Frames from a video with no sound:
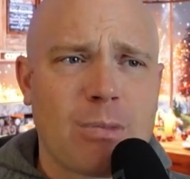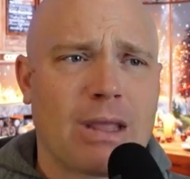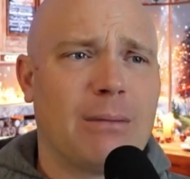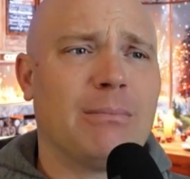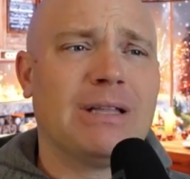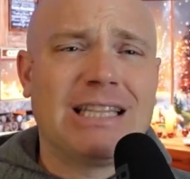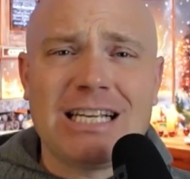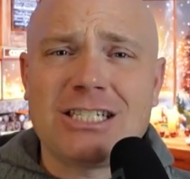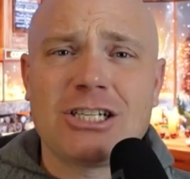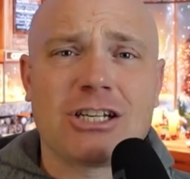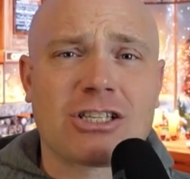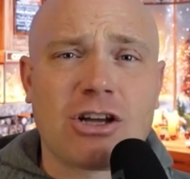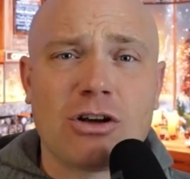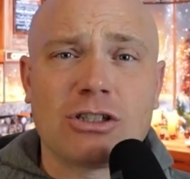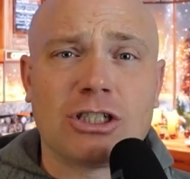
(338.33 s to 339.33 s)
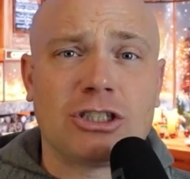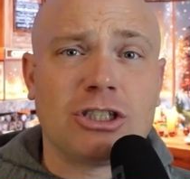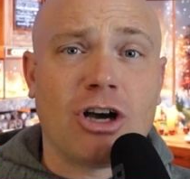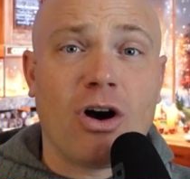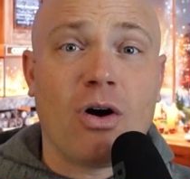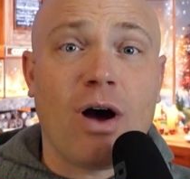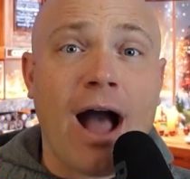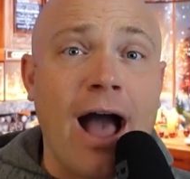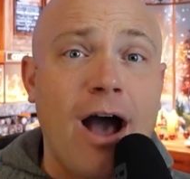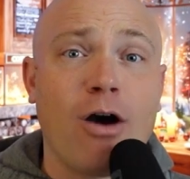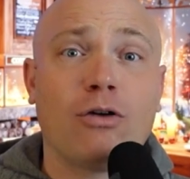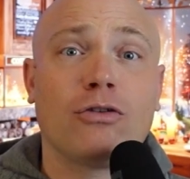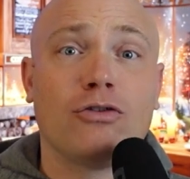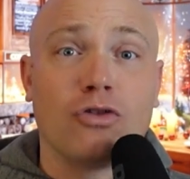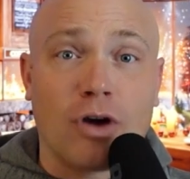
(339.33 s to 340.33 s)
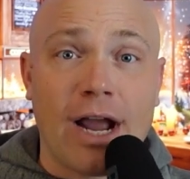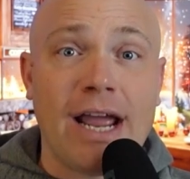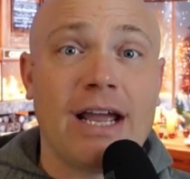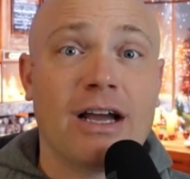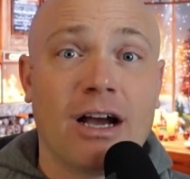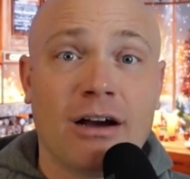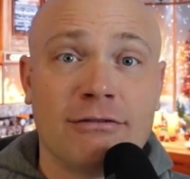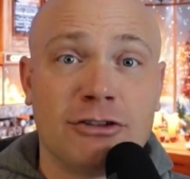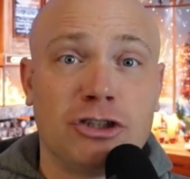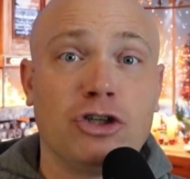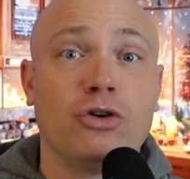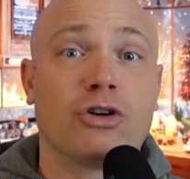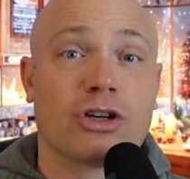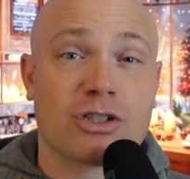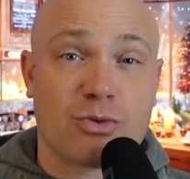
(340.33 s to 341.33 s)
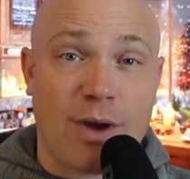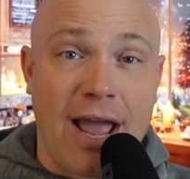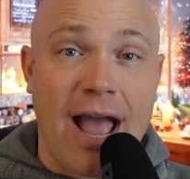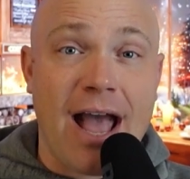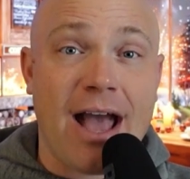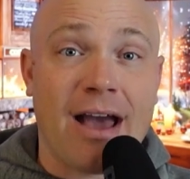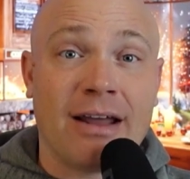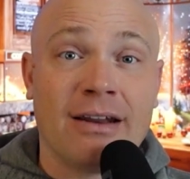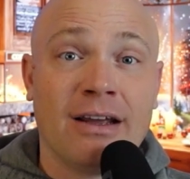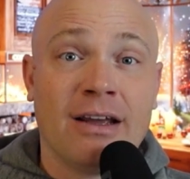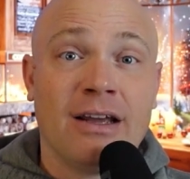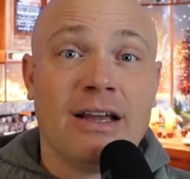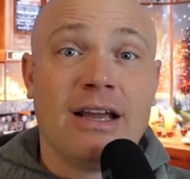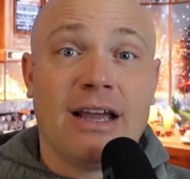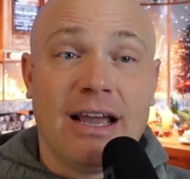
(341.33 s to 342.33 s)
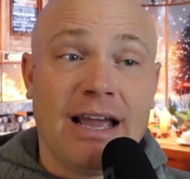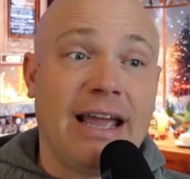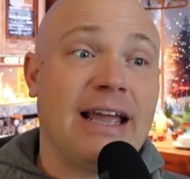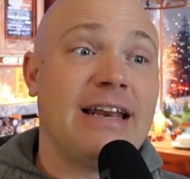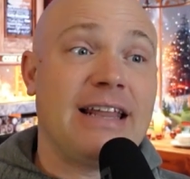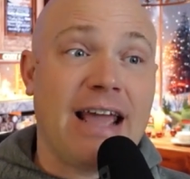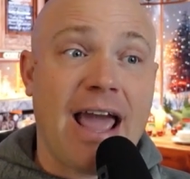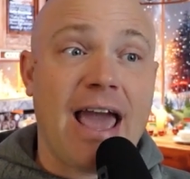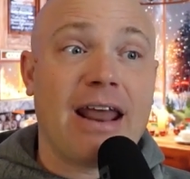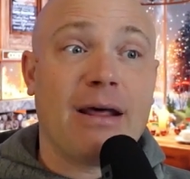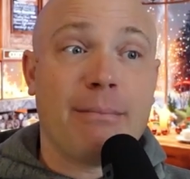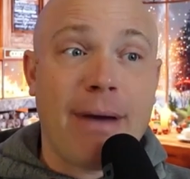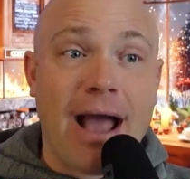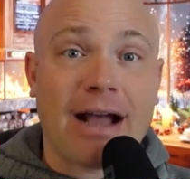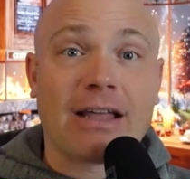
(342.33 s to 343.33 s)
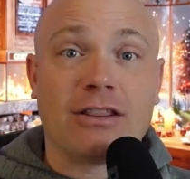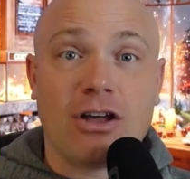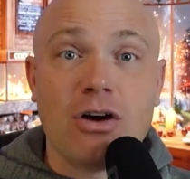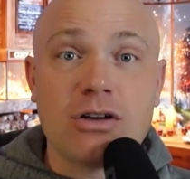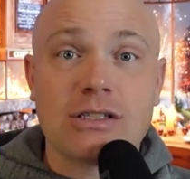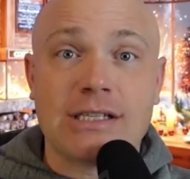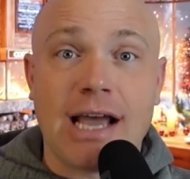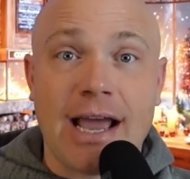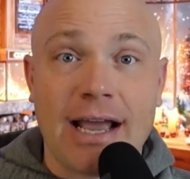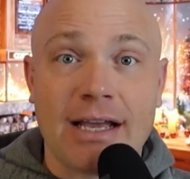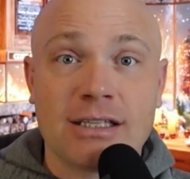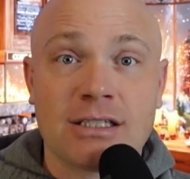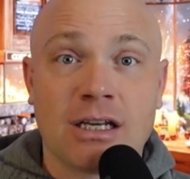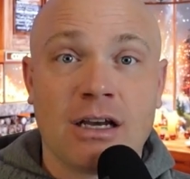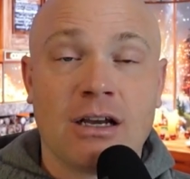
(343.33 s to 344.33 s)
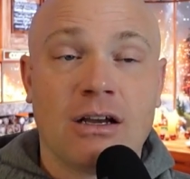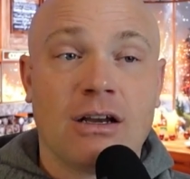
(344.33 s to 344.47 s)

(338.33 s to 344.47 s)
but this just goes to show how great of shooters we had at Indiana back in those days.